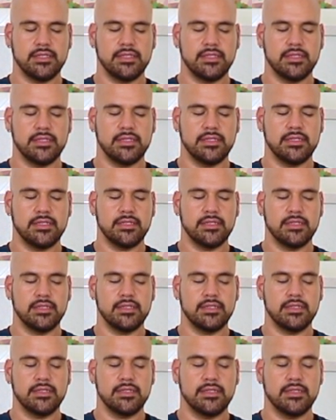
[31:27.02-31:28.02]

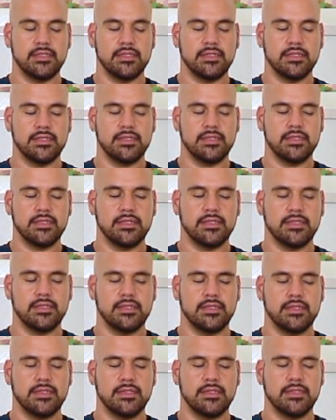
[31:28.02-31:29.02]

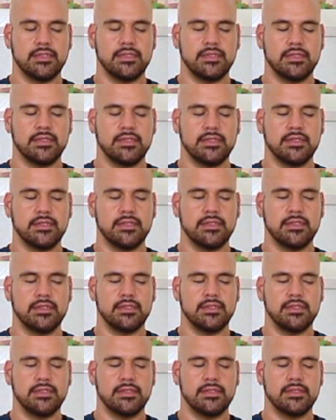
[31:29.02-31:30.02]

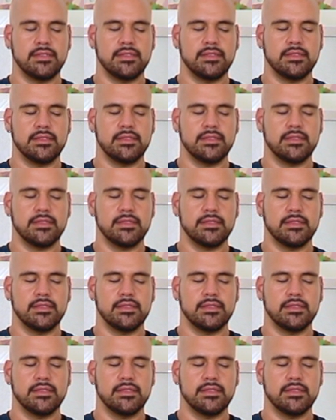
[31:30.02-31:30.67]
Nobody speaks.